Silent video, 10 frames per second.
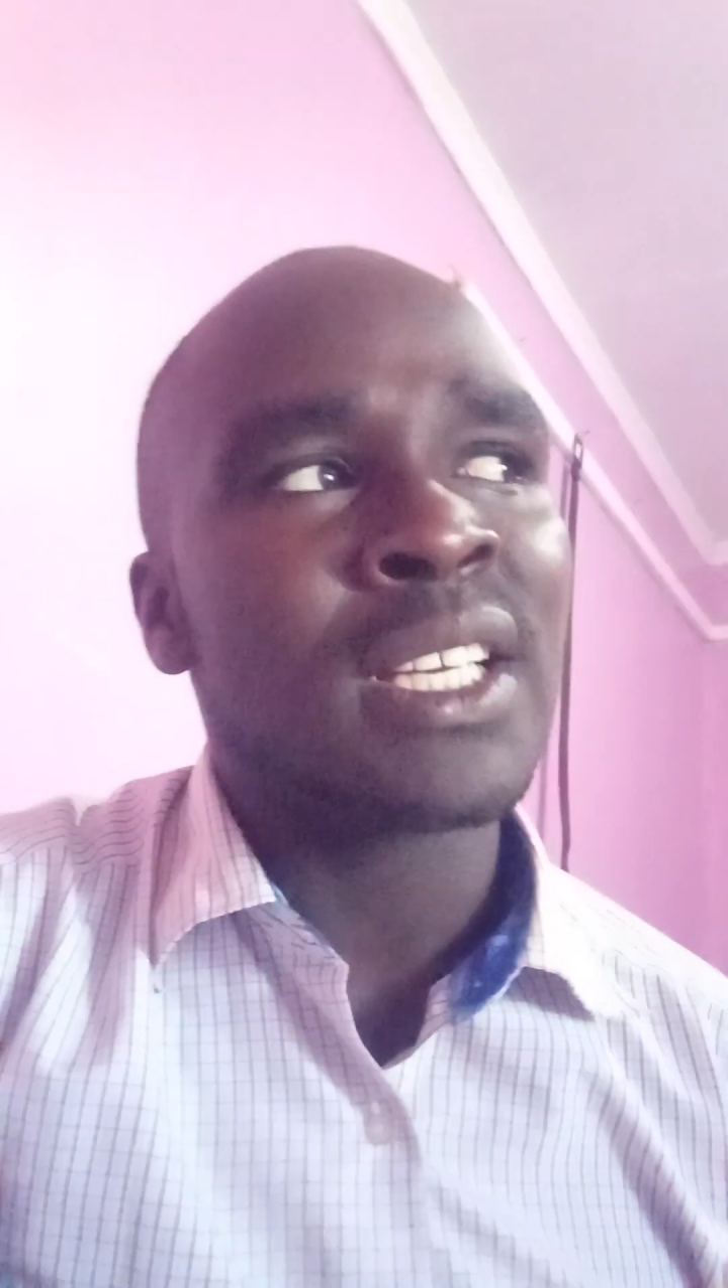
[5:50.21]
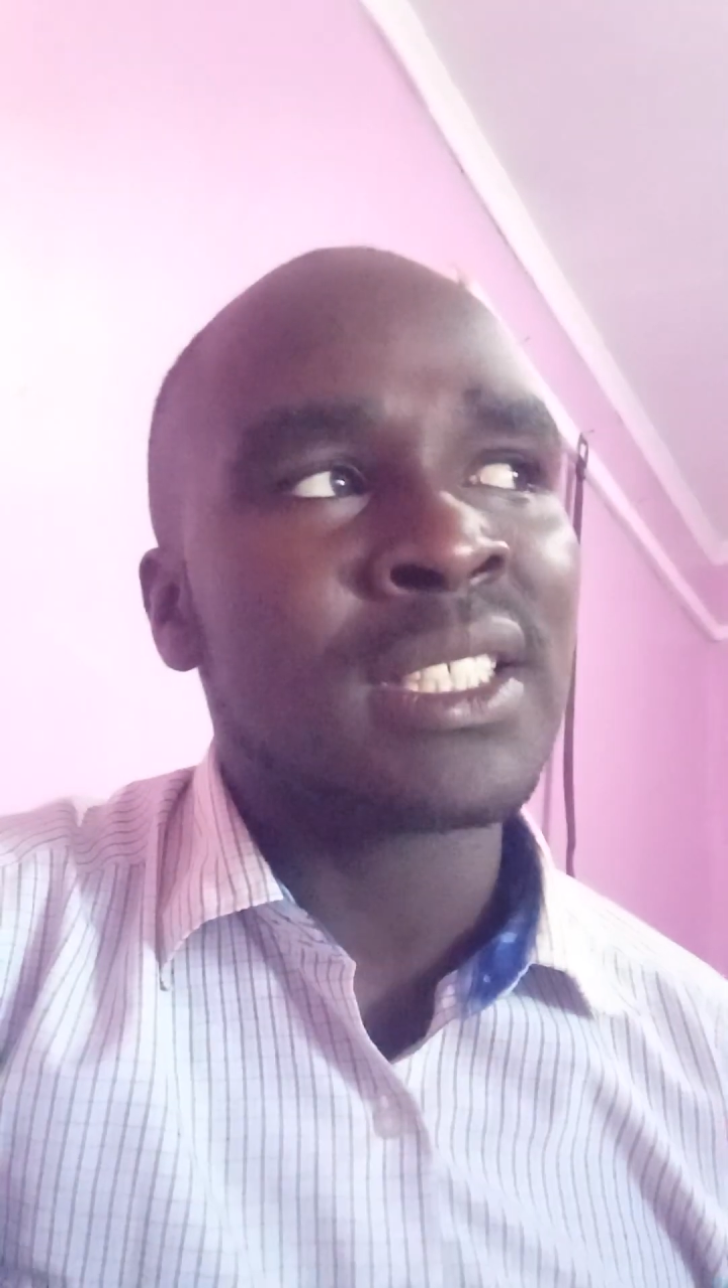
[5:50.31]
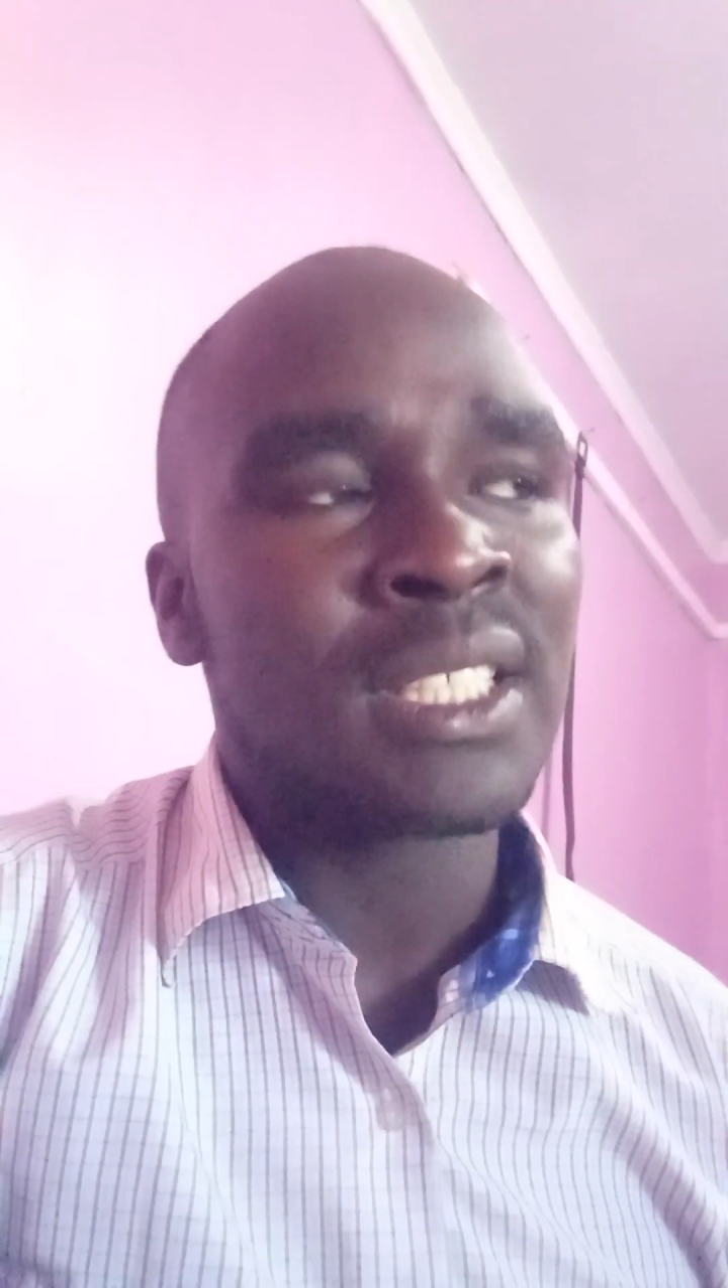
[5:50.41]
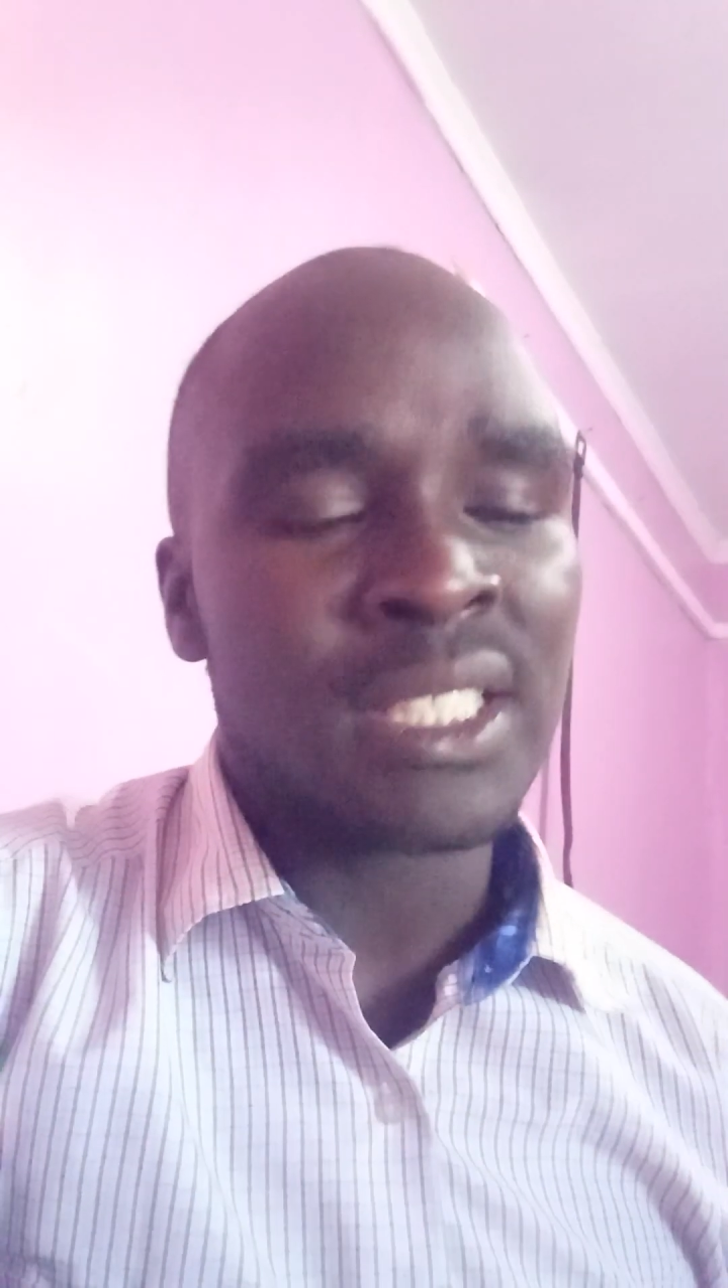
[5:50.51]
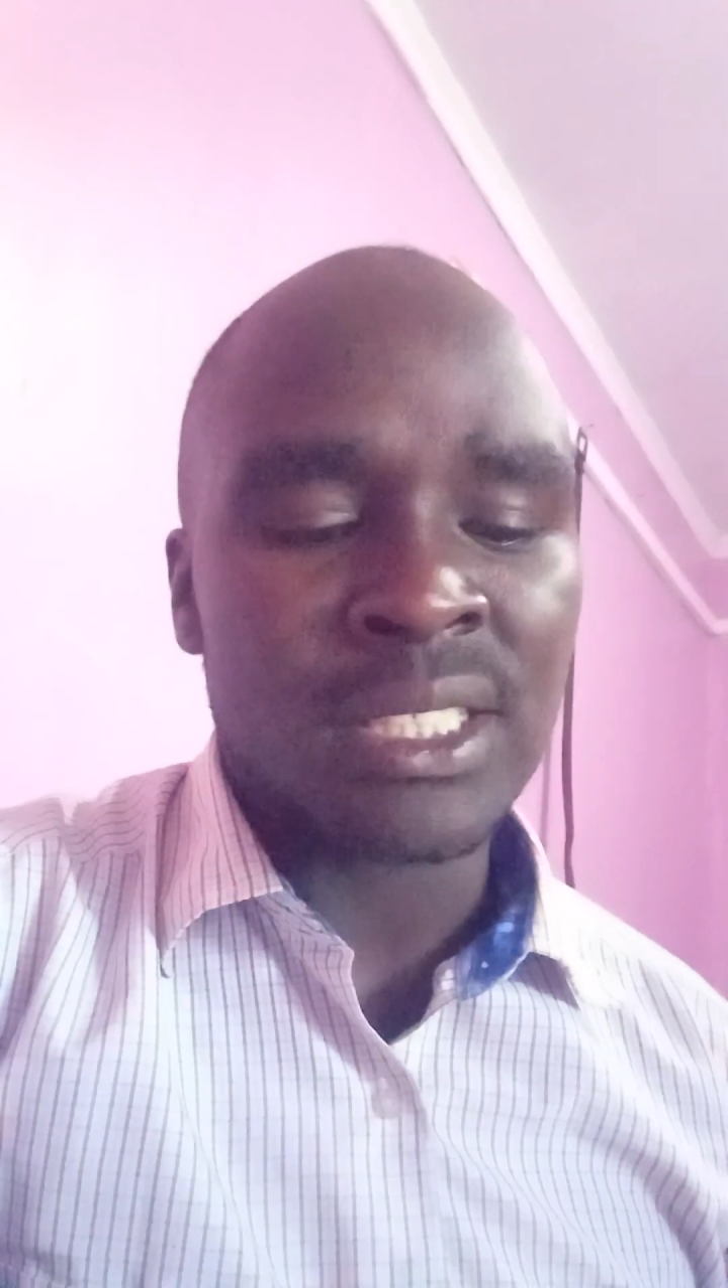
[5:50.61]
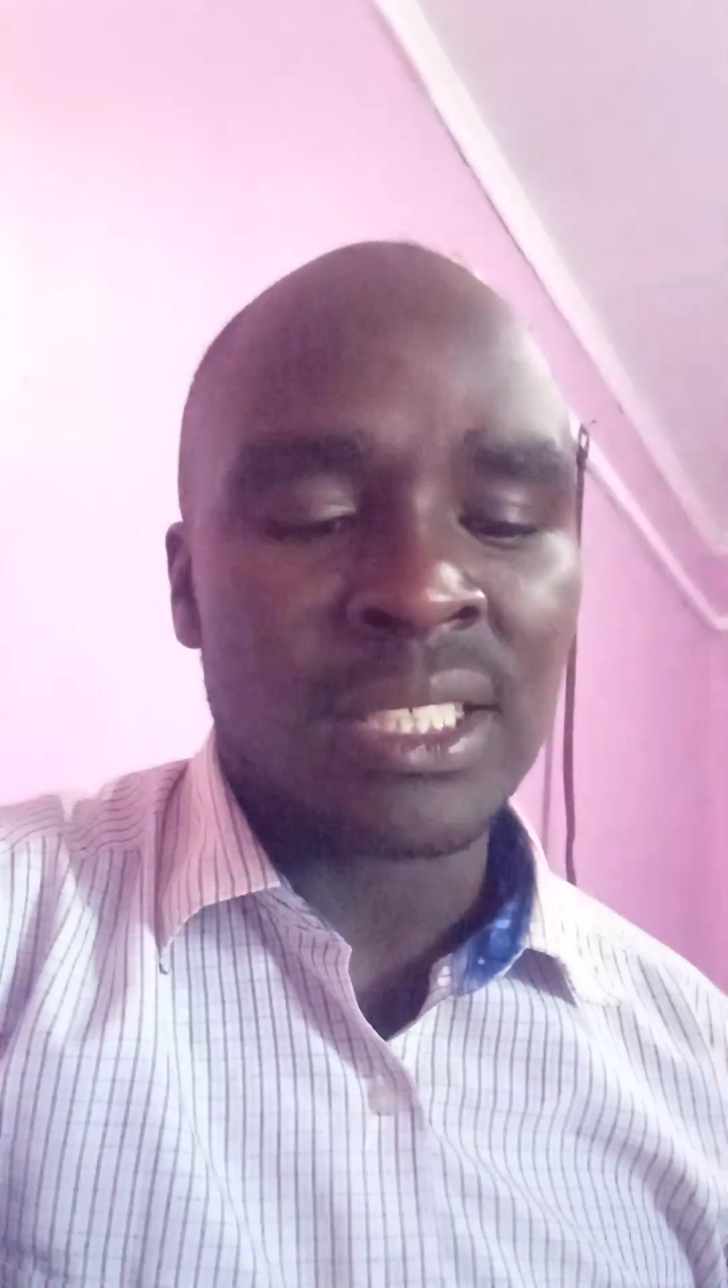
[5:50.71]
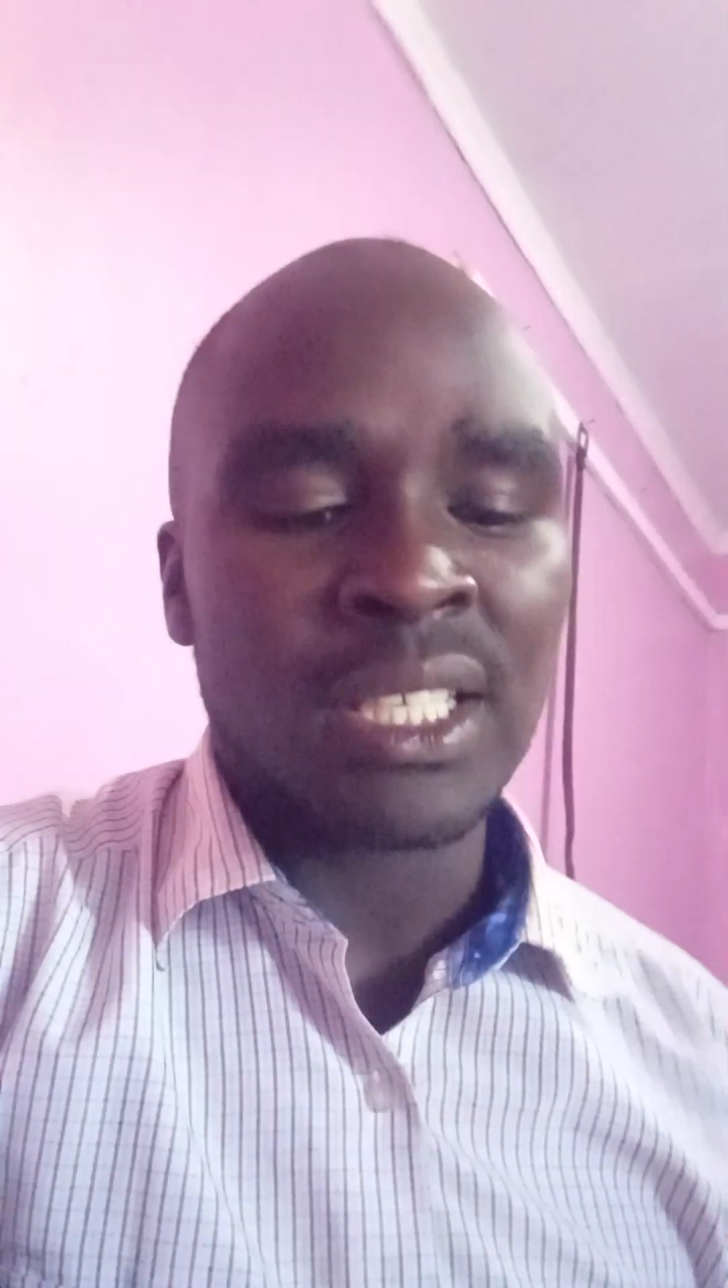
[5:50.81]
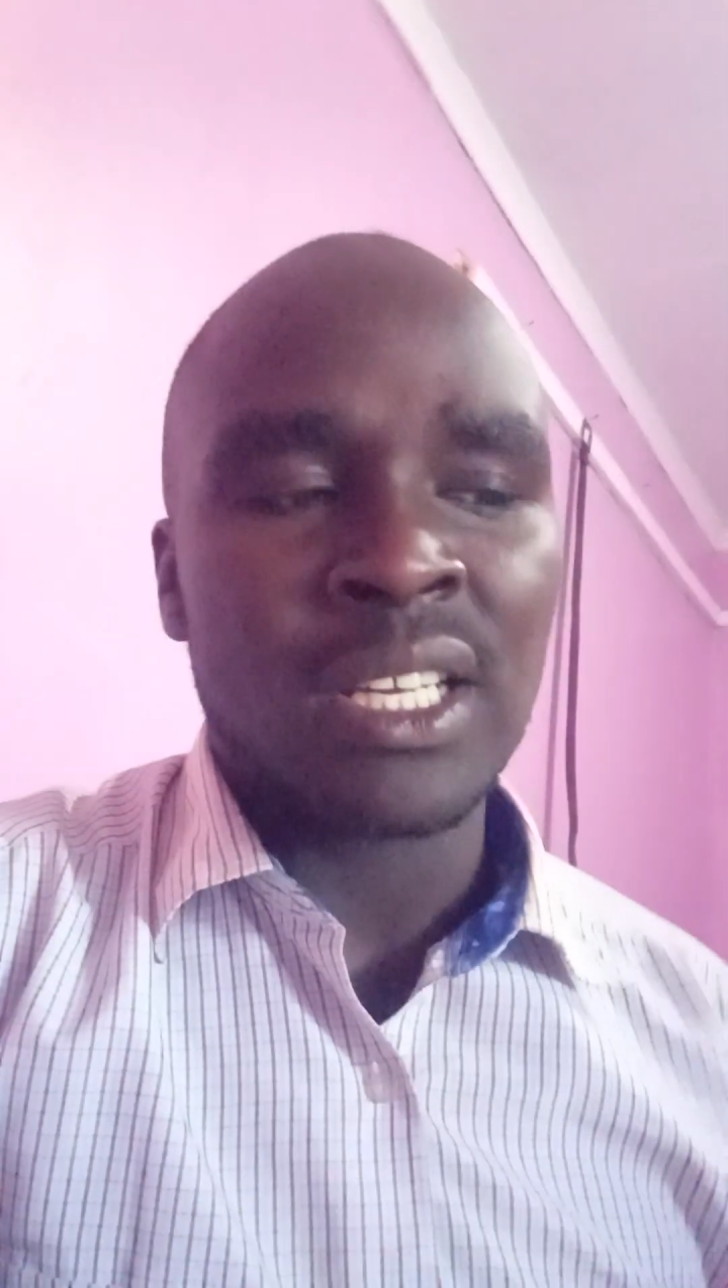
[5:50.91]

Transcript: hazards,